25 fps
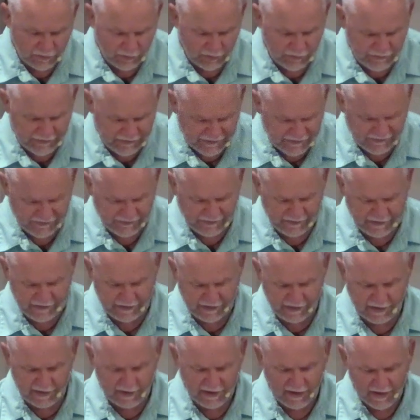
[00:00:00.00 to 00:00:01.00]
on the
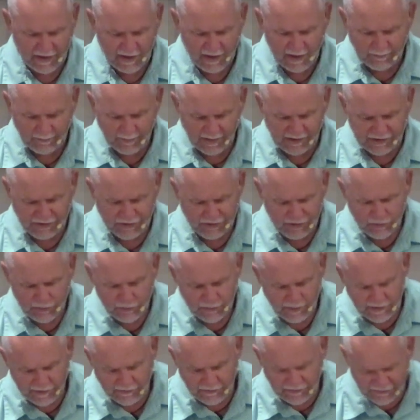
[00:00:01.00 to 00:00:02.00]
sea by
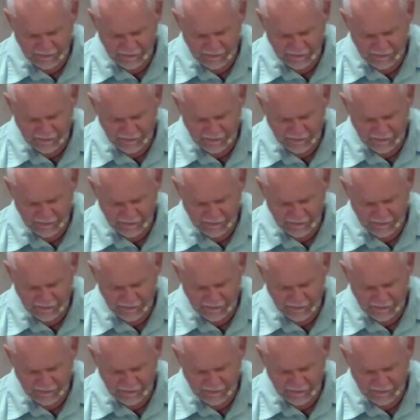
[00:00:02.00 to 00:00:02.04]
shooting